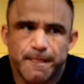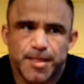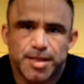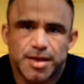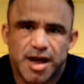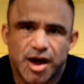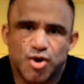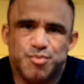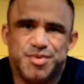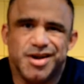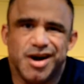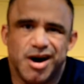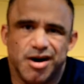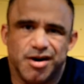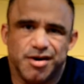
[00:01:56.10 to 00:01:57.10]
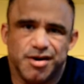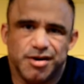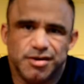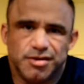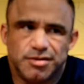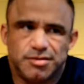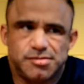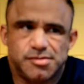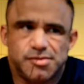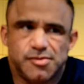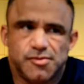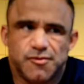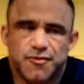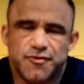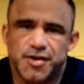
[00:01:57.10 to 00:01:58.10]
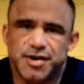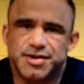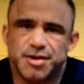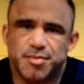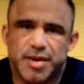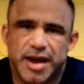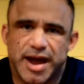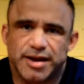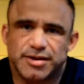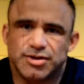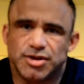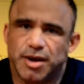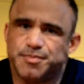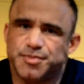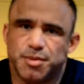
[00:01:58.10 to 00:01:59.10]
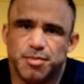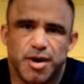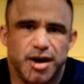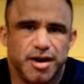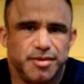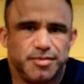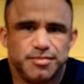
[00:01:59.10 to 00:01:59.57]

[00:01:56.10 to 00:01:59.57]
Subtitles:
I will be harder, front to back, top to bottom.